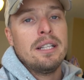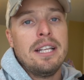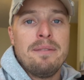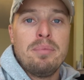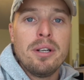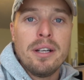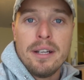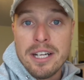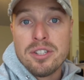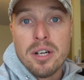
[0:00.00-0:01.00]
that I put into
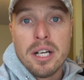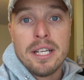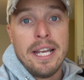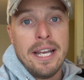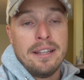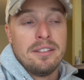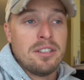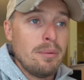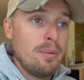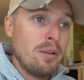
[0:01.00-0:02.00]
that truck and plan that's
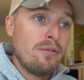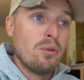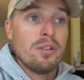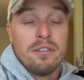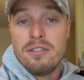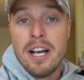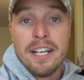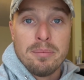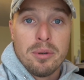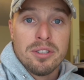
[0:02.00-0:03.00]
going to be put forth to
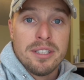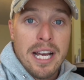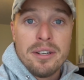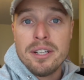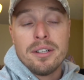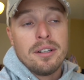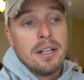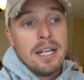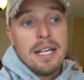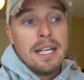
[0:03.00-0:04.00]
flying the person down here
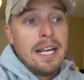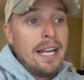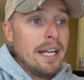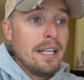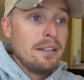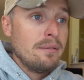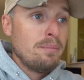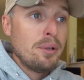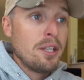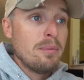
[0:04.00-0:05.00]
and
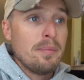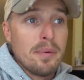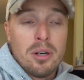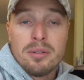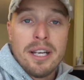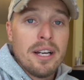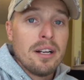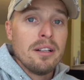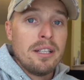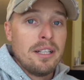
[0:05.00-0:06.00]
putting them up in a
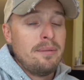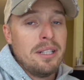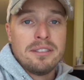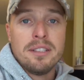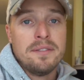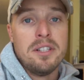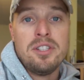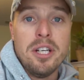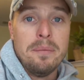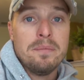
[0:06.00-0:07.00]
hotel. And I mean, that stuff's not
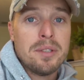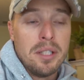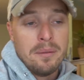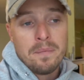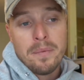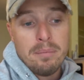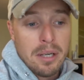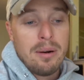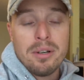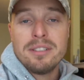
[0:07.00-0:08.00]
cheap. So,
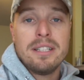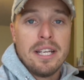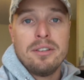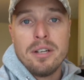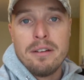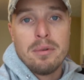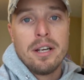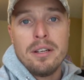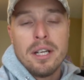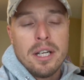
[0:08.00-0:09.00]
but I want to say thank you to
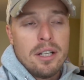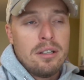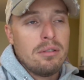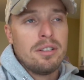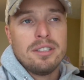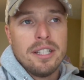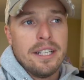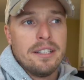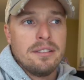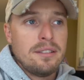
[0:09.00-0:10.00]
everybody who
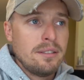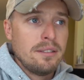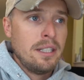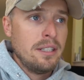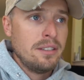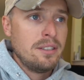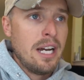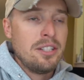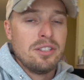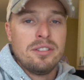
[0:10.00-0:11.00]
understands and is
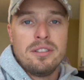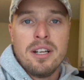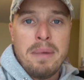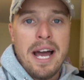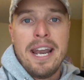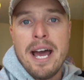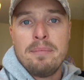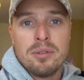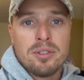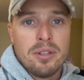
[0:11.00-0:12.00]
not just a bad
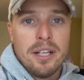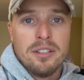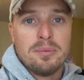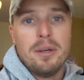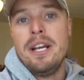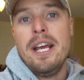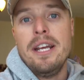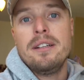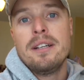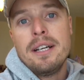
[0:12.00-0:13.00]
apple trying to spread
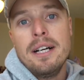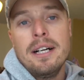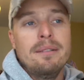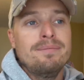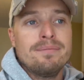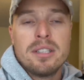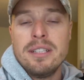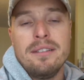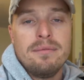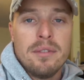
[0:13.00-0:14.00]
hate because
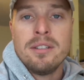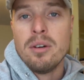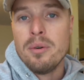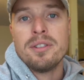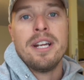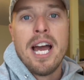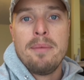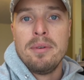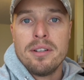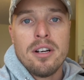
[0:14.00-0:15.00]
um, that is always going to
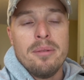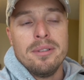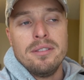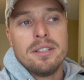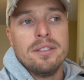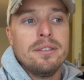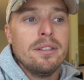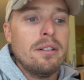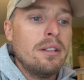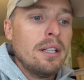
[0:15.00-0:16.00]
happen in the comment section.
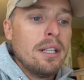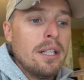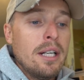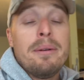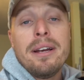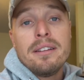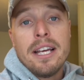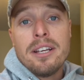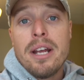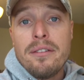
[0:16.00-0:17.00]
So, anyway,
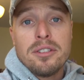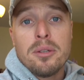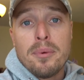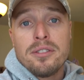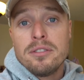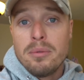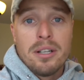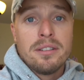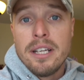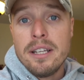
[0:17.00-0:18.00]
thank you to every single person. Just
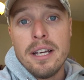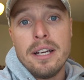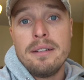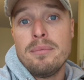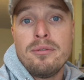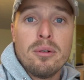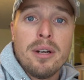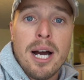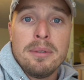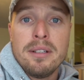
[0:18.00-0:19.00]
wanted to say that before we
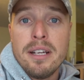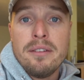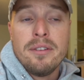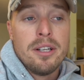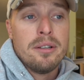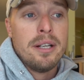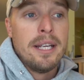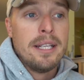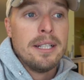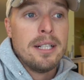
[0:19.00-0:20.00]
hopped into today's video.
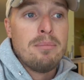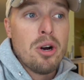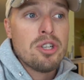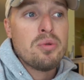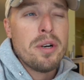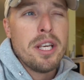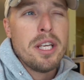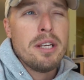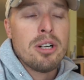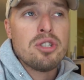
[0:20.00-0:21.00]
And uh, March
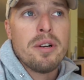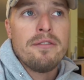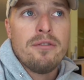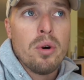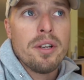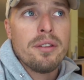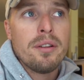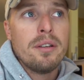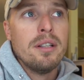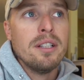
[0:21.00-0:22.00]
20, March 24th,
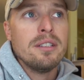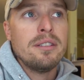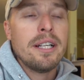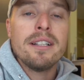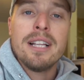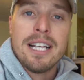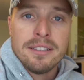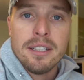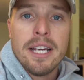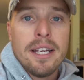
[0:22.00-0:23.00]
the second to last
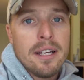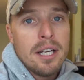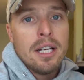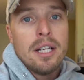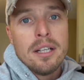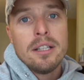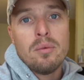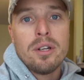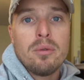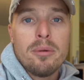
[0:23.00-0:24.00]
Sunday, the
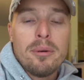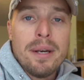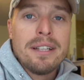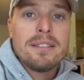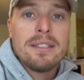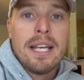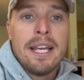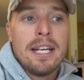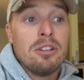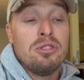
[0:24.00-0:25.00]
winner will be picked,
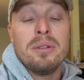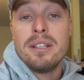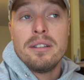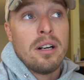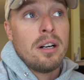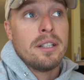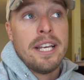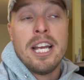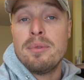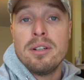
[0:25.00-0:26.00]
and I'll do it on
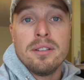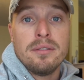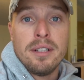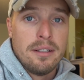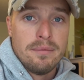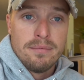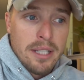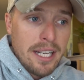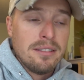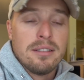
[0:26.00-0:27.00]
camera and
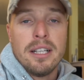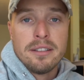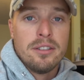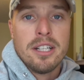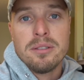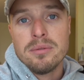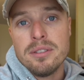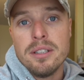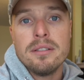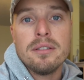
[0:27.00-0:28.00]
hand selected. You guys will
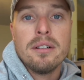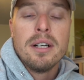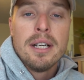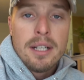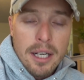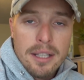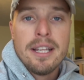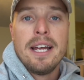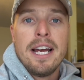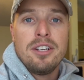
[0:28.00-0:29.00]
see it. So, other than
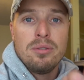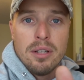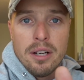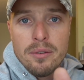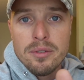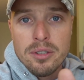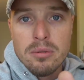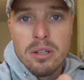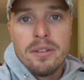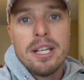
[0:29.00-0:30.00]
that, I do love every
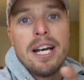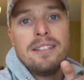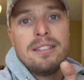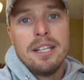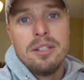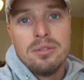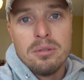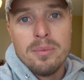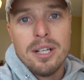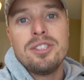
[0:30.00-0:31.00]
single one of you guys. Thank you
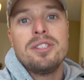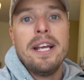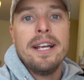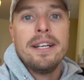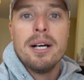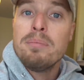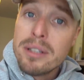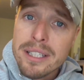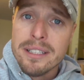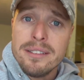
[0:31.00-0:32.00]
so much, and uh,
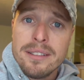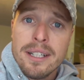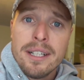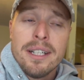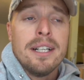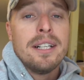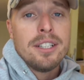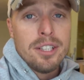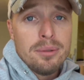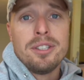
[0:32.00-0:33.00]
please
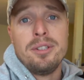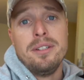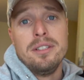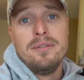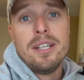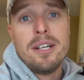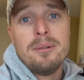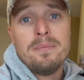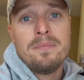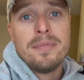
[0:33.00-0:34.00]
do enjoy this
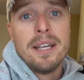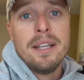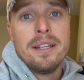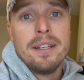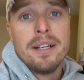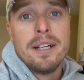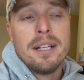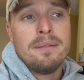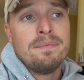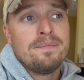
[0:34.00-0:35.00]
video. And
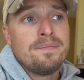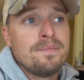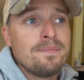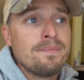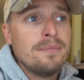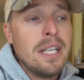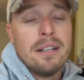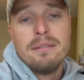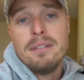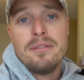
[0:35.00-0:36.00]
uh,
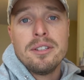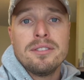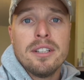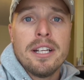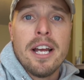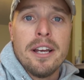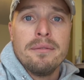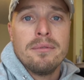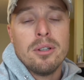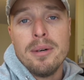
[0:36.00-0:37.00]
yeah, have a good Sunday night
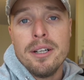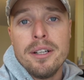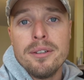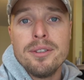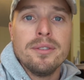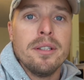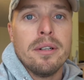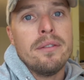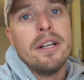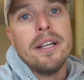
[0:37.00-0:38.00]
or Monday or Tuesday,
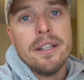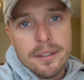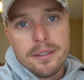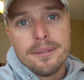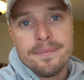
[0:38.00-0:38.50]
whatever day it is.